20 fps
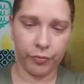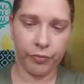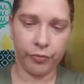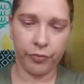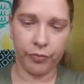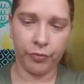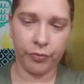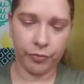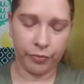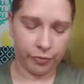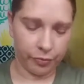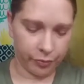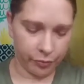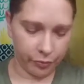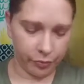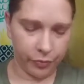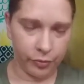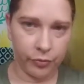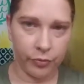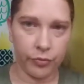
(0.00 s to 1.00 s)
All
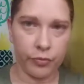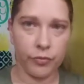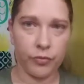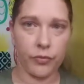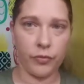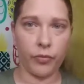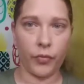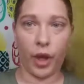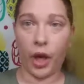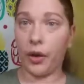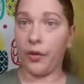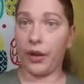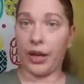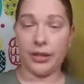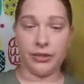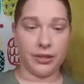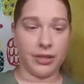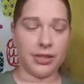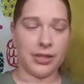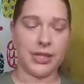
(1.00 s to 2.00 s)
right,
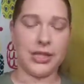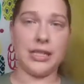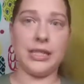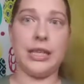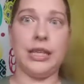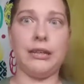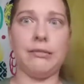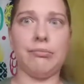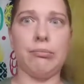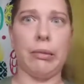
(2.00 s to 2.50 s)
let's see.